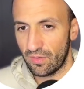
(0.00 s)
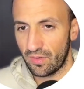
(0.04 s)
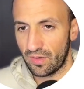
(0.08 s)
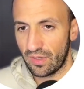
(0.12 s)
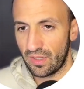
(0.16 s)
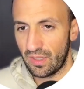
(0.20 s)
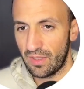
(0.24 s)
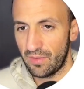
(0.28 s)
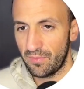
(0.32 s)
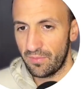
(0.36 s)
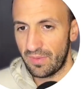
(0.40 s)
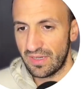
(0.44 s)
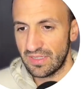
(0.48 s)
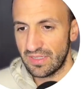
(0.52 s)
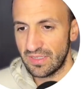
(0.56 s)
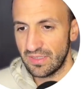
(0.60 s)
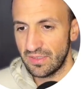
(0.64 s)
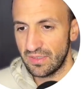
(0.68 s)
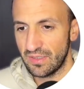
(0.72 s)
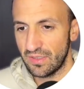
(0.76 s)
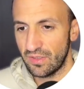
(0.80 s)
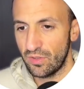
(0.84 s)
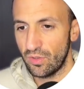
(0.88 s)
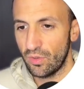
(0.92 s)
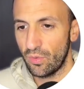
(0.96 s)
okay, imagine
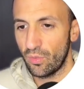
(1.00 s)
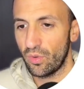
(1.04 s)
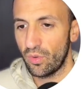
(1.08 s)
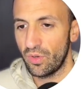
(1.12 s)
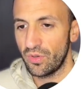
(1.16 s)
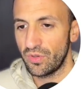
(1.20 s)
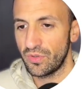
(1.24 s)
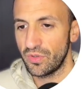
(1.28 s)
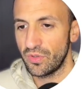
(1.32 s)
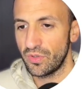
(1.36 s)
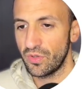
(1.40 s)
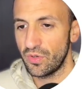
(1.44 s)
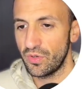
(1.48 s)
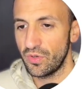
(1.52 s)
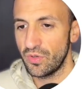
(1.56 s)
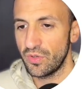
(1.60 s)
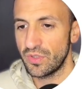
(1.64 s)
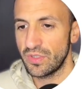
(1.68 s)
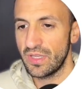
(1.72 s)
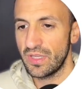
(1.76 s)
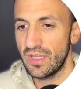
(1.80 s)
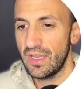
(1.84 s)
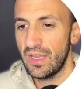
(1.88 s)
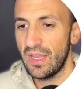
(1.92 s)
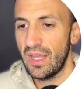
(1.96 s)
that you want to
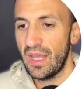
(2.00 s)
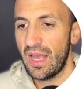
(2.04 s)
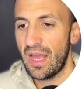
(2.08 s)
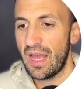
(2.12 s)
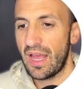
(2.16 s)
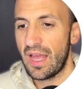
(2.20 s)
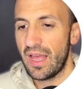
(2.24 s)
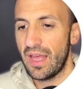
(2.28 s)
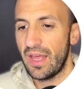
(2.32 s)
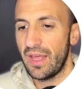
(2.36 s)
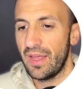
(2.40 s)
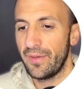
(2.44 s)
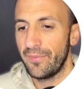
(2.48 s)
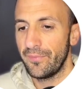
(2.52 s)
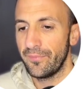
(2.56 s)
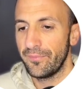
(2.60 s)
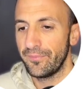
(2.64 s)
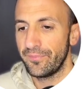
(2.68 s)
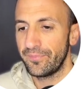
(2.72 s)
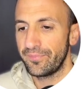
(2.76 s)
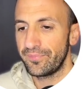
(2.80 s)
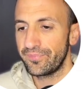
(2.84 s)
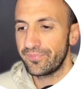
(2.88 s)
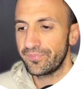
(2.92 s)
use, um,